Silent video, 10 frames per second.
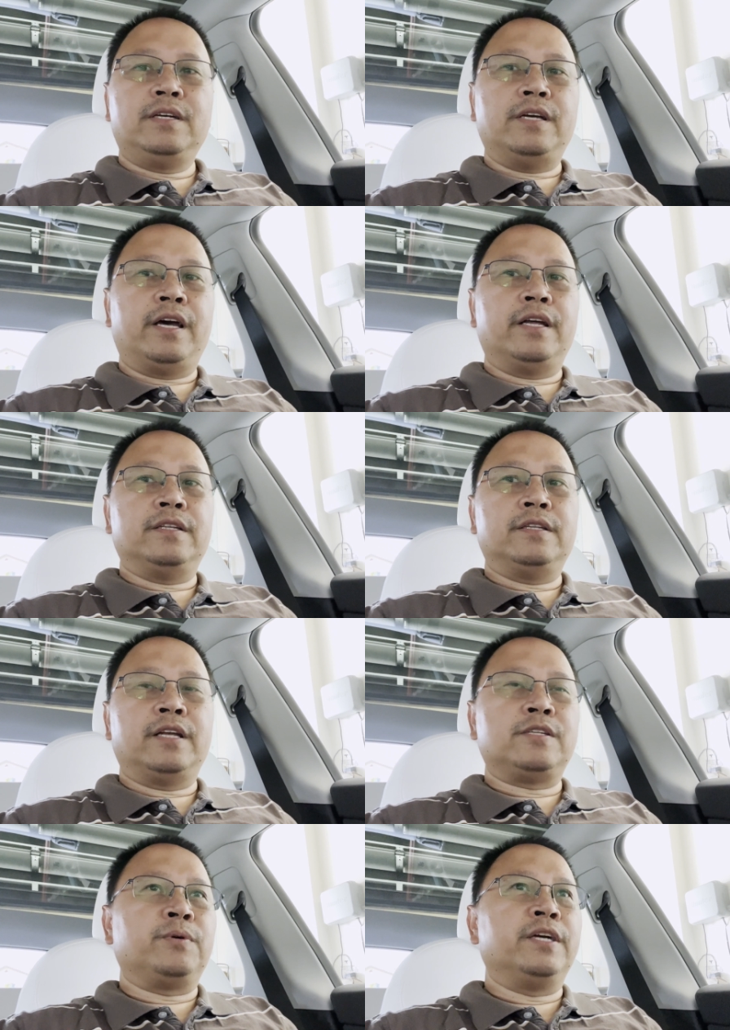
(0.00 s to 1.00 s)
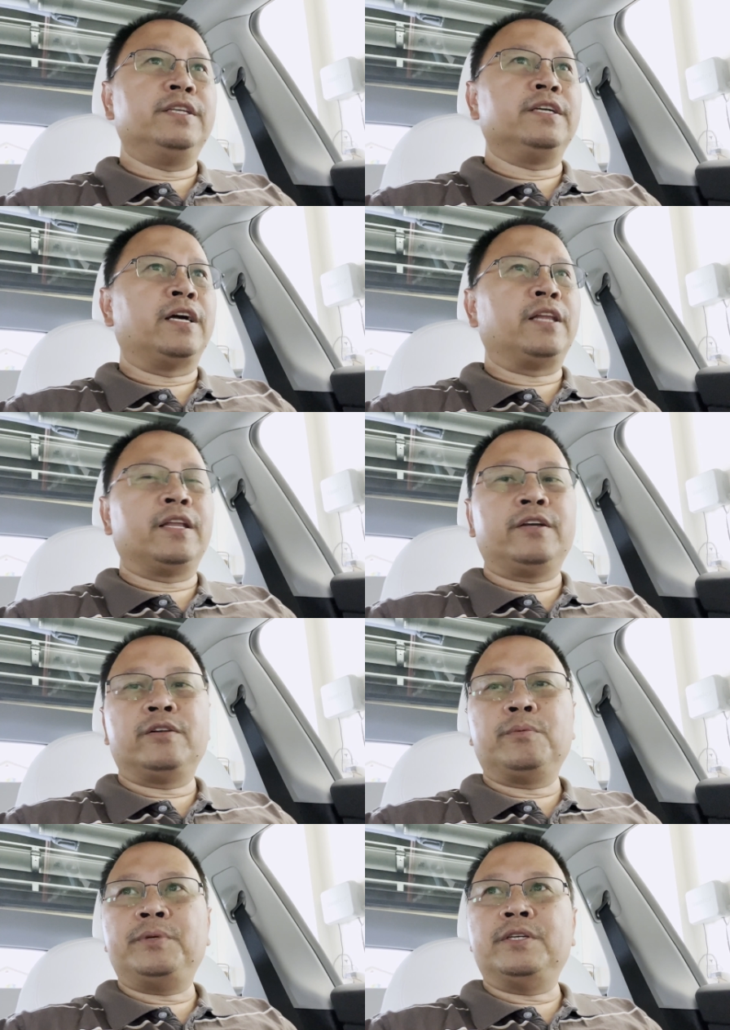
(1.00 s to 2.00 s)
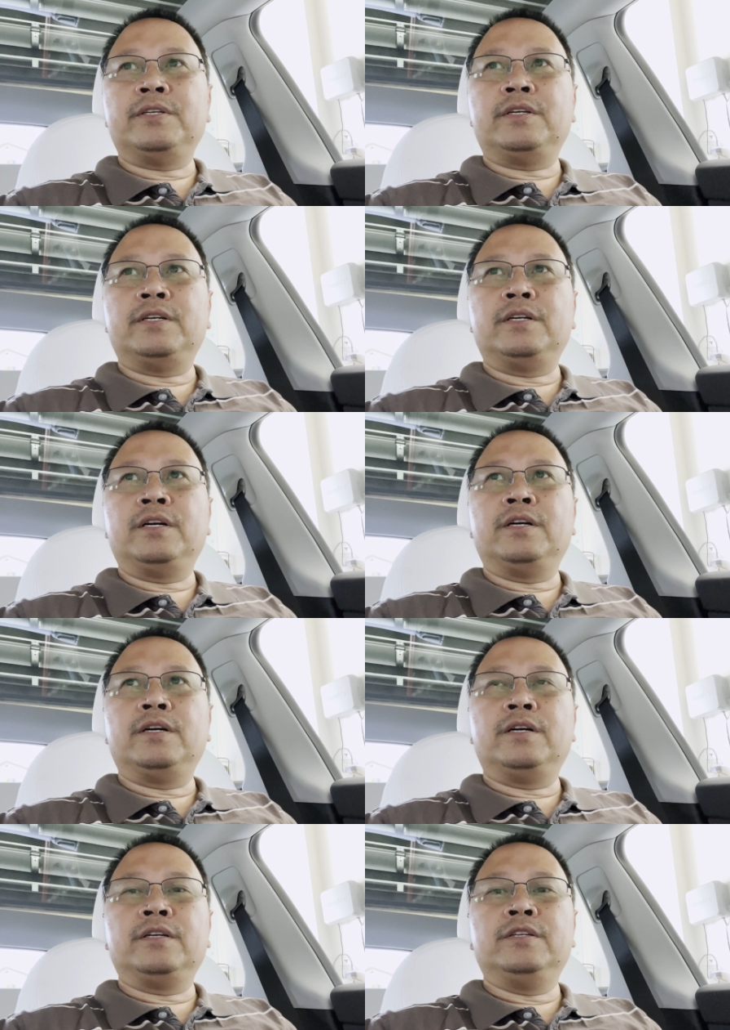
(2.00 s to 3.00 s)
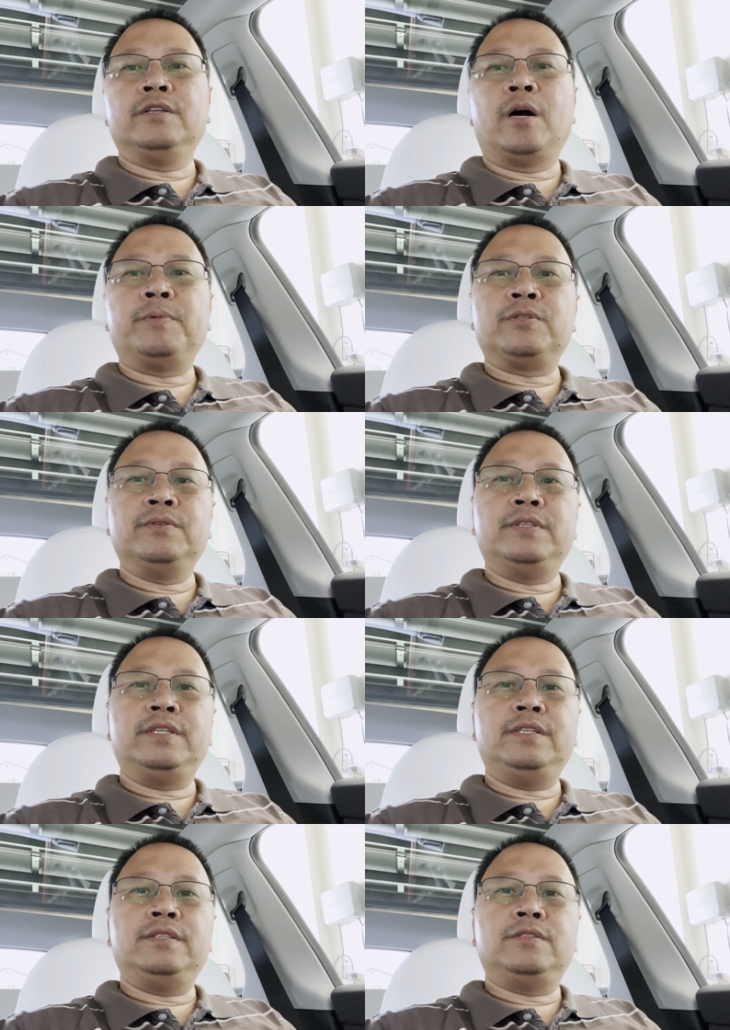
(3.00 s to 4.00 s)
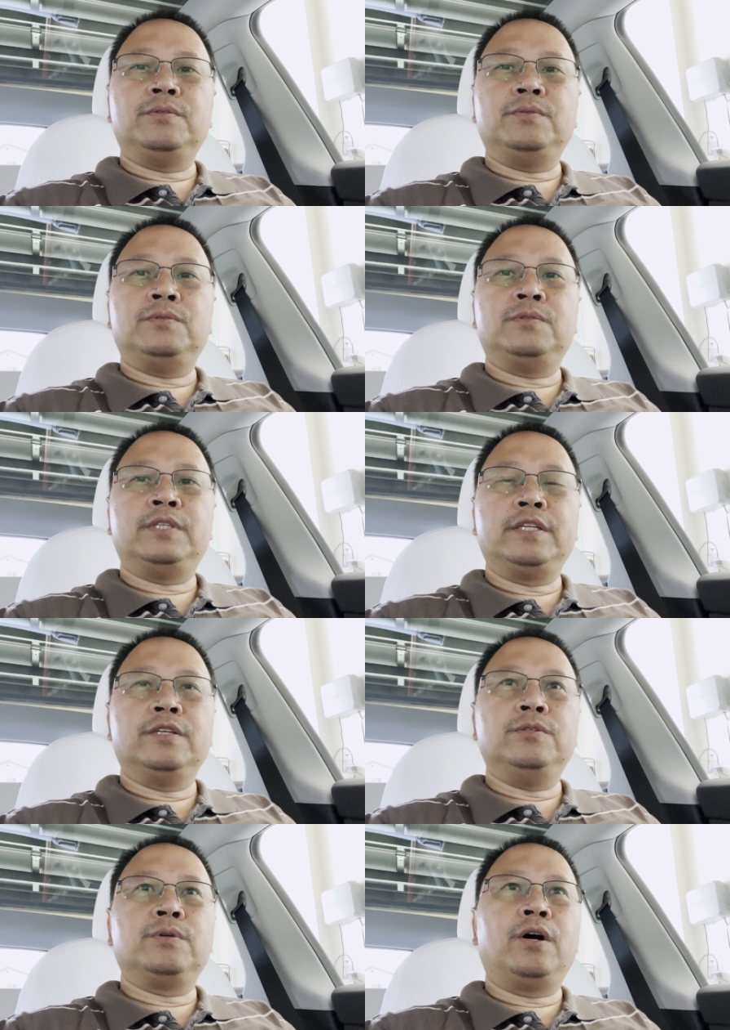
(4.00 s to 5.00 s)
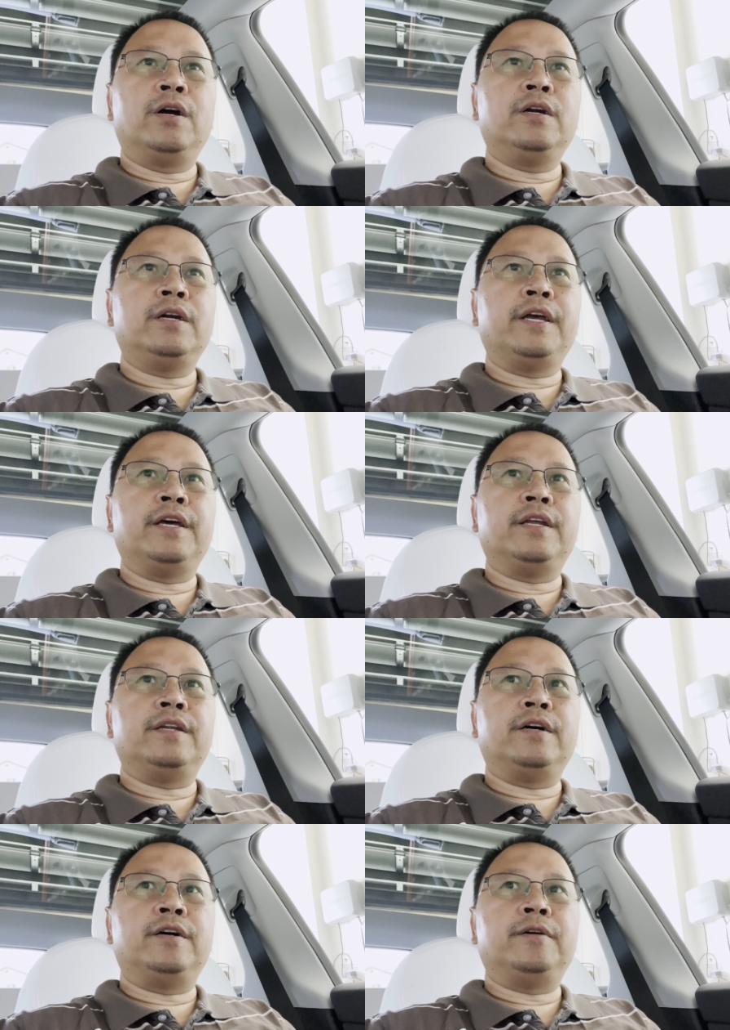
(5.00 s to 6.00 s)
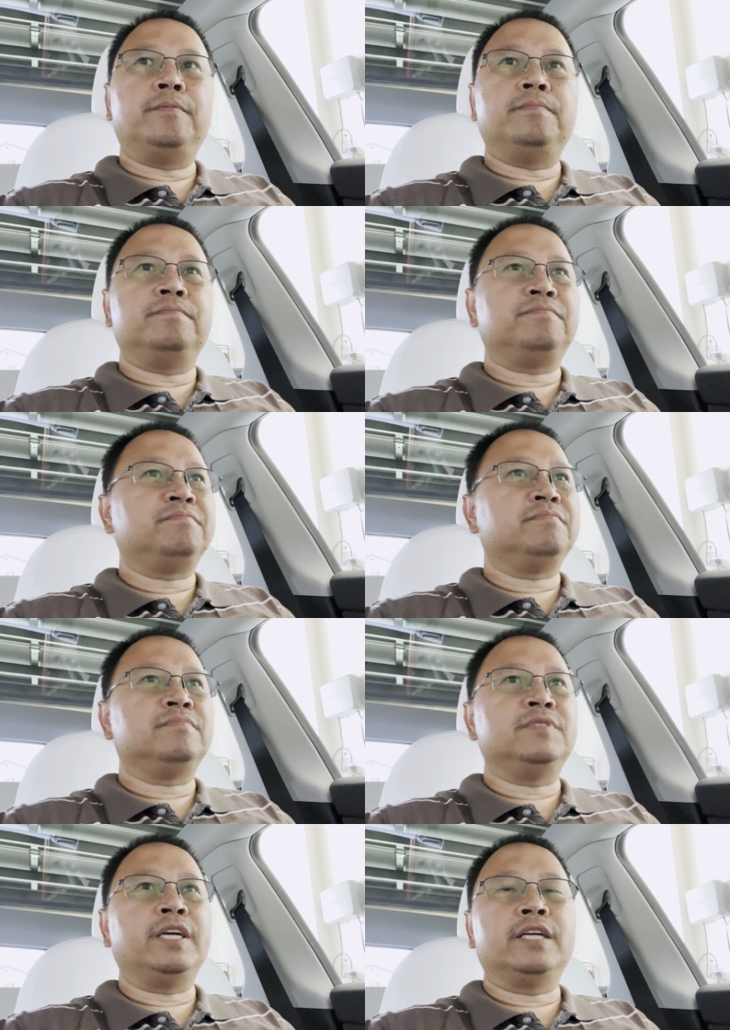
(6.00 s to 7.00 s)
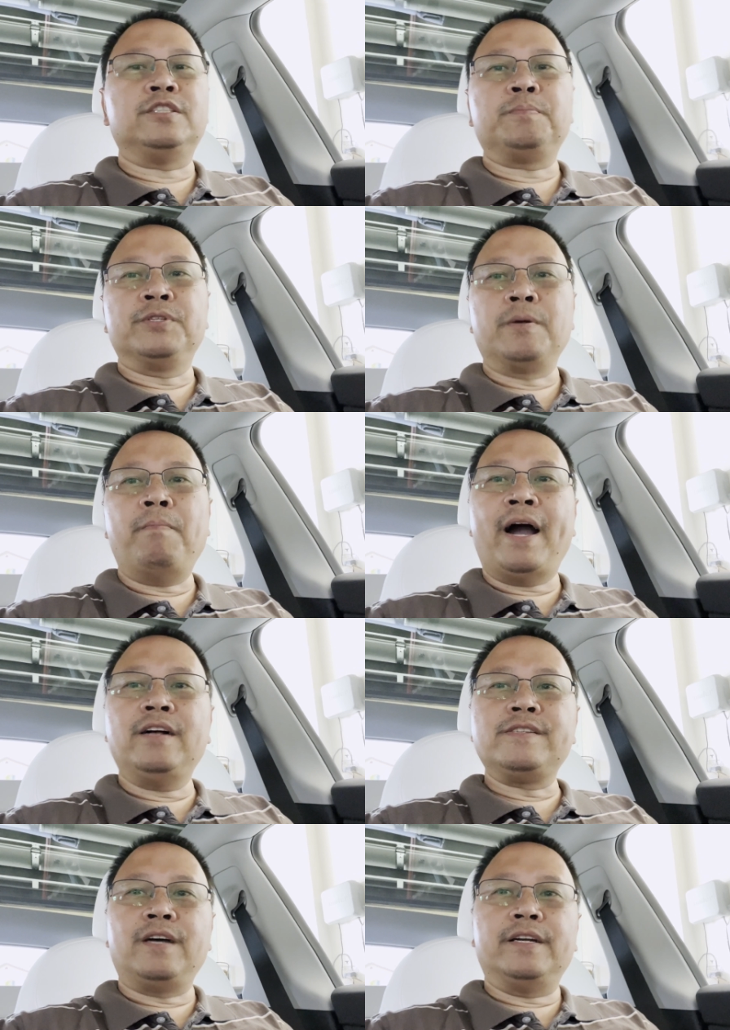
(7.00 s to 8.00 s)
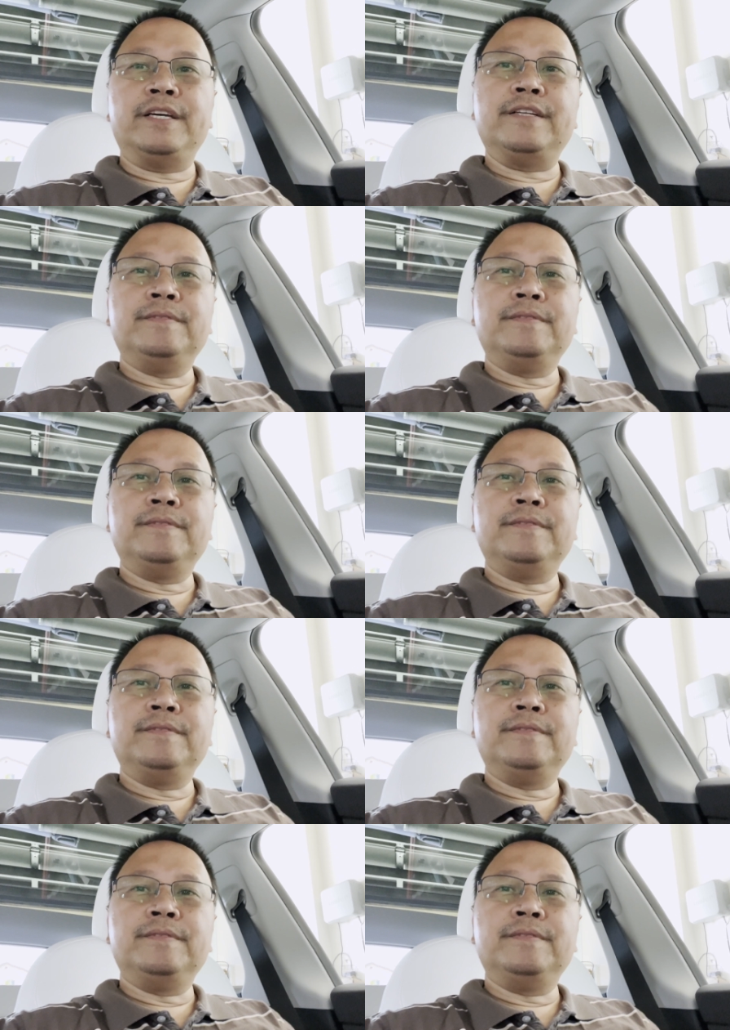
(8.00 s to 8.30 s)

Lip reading: And that's what I did. I thought it would be a good opportunity to take the new car and just put some miles on it.